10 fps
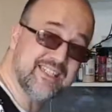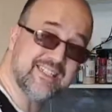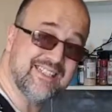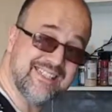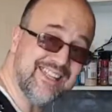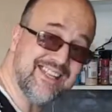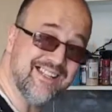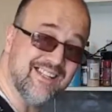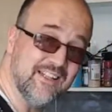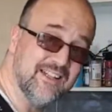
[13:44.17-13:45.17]
is
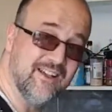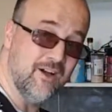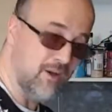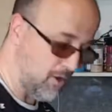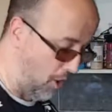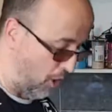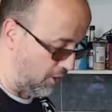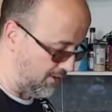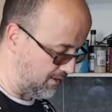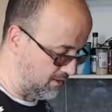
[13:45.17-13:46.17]
still
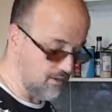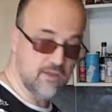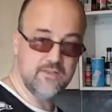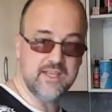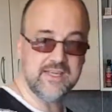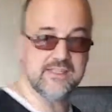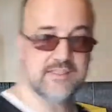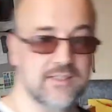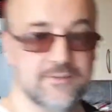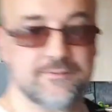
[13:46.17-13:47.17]
on the heat.